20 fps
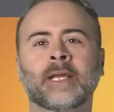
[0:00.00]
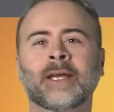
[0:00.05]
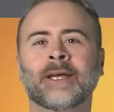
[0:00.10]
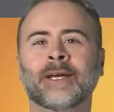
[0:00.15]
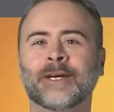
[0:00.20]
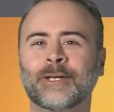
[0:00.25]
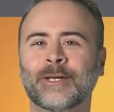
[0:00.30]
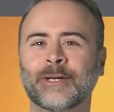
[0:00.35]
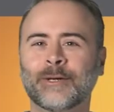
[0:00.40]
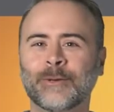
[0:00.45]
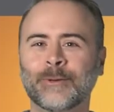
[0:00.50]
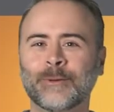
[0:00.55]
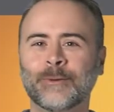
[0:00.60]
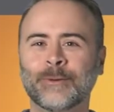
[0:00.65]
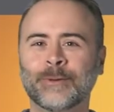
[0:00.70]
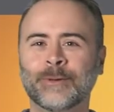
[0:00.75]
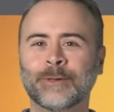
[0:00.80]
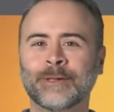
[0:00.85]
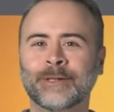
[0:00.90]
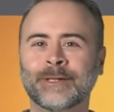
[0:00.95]
Hello,
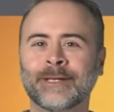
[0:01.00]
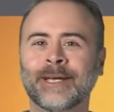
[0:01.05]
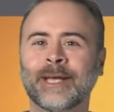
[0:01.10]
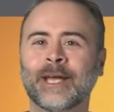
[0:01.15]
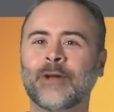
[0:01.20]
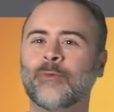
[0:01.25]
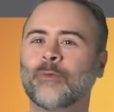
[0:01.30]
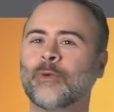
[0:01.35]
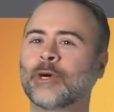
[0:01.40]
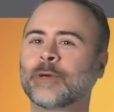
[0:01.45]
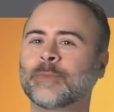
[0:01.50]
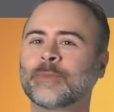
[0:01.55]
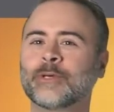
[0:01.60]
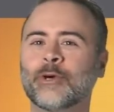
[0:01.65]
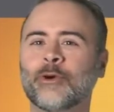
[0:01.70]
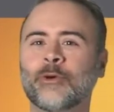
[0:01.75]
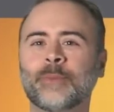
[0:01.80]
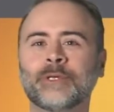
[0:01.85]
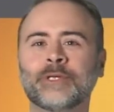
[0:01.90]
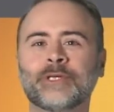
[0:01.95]
and welcome to
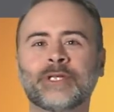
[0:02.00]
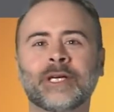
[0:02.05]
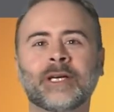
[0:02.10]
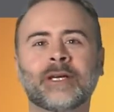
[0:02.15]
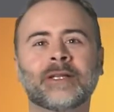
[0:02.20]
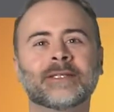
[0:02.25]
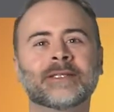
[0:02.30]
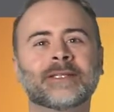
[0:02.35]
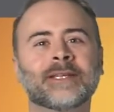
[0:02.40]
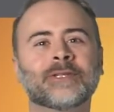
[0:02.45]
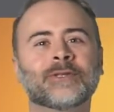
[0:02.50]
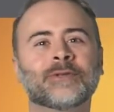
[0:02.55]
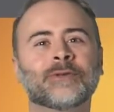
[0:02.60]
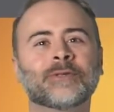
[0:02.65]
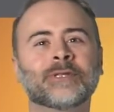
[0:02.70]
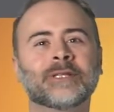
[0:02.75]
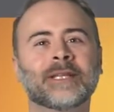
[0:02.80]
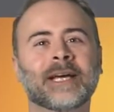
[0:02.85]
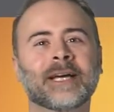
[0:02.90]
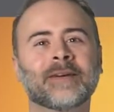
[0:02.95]
OpenGL
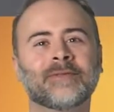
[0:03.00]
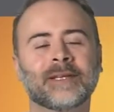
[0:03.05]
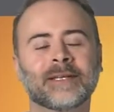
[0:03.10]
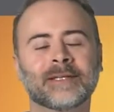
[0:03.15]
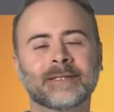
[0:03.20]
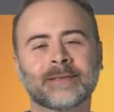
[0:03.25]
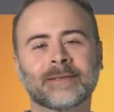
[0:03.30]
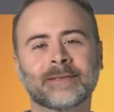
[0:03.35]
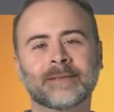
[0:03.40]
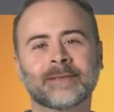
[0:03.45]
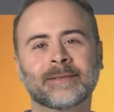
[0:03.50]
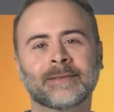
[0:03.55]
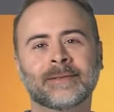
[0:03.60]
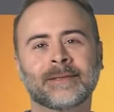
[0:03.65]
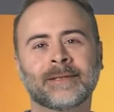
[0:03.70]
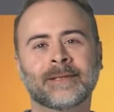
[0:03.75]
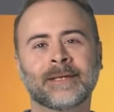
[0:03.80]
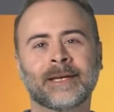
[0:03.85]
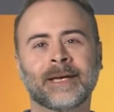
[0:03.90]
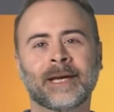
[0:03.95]
Essentials Live Lessons.
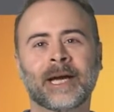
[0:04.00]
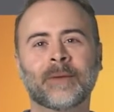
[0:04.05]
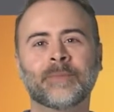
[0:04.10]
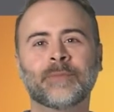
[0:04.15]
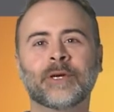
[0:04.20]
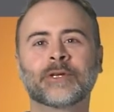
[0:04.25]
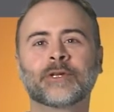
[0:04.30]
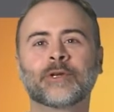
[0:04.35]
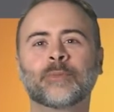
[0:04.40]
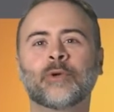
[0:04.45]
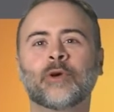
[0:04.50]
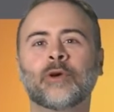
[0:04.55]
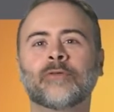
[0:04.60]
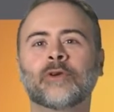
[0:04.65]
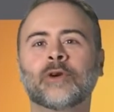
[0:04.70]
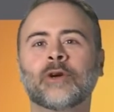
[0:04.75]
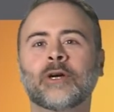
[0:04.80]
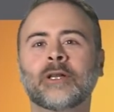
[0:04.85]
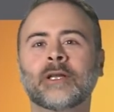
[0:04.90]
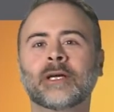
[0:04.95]
I'm Dr. Paul
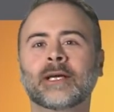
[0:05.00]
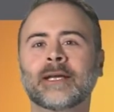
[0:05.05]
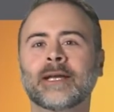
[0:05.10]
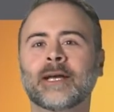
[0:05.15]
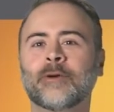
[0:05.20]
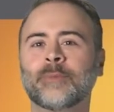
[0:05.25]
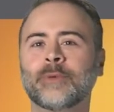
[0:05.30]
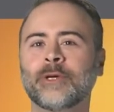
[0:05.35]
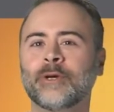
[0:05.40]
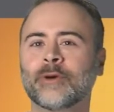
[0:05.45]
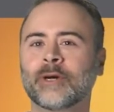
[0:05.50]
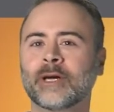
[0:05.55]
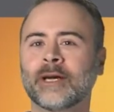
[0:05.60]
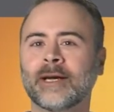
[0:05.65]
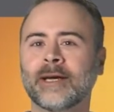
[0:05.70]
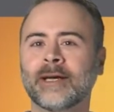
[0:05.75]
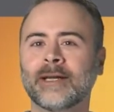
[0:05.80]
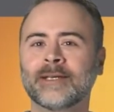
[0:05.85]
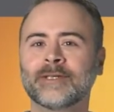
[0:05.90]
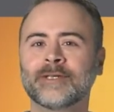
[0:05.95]
Verholic, and I'll be your
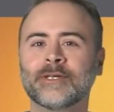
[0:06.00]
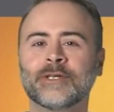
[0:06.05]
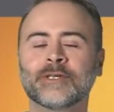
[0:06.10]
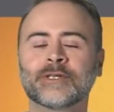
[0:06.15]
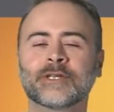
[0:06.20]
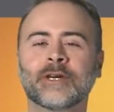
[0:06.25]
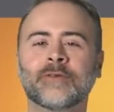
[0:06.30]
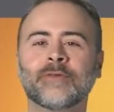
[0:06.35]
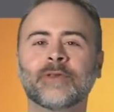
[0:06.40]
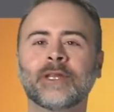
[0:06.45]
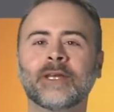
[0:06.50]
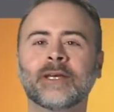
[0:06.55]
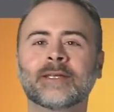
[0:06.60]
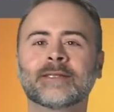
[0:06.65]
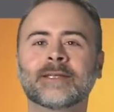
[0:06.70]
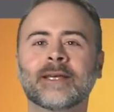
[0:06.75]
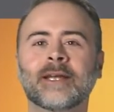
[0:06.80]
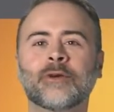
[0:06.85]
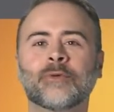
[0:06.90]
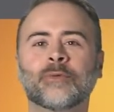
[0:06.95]
guide as you discover the
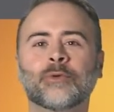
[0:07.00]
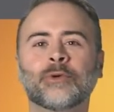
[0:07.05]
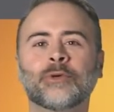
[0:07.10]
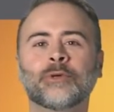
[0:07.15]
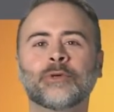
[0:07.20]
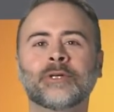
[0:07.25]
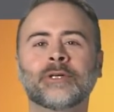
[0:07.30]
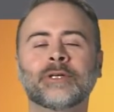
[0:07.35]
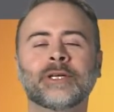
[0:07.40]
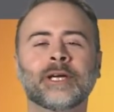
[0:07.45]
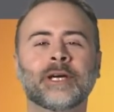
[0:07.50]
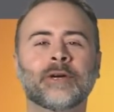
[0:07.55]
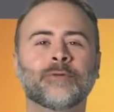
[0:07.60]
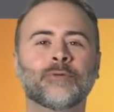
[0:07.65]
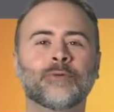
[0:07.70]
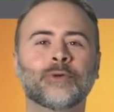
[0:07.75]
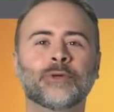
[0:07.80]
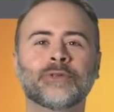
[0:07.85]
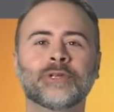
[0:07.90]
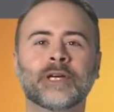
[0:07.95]
exciting world of
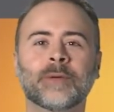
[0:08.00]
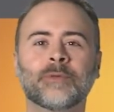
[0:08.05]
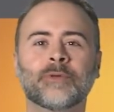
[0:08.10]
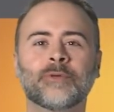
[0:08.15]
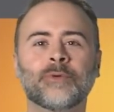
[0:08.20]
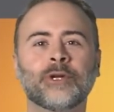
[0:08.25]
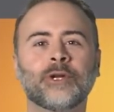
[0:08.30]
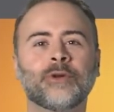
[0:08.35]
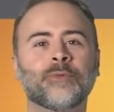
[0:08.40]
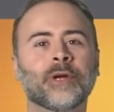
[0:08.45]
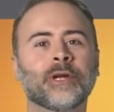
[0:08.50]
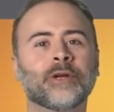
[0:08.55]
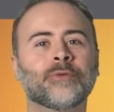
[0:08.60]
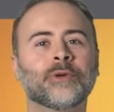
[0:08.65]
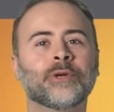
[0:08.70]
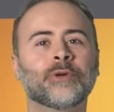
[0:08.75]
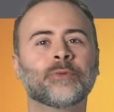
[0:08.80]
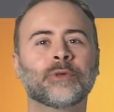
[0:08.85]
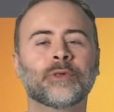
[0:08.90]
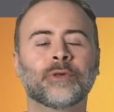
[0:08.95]
real-time 3D
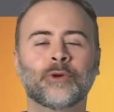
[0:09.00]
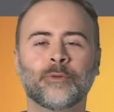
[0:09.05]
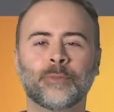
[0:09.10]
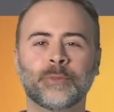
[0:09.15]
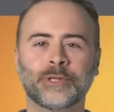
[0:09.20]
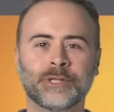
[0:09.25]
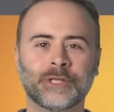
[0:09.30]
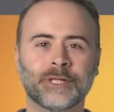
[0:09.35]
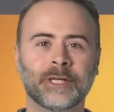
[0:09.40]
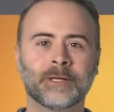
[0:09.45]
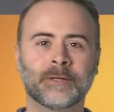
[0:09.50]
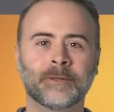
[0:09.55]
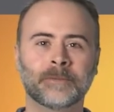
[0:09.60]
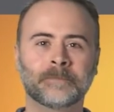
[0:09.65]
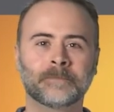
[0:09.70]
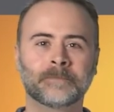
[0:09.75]
rendering with OpenGL.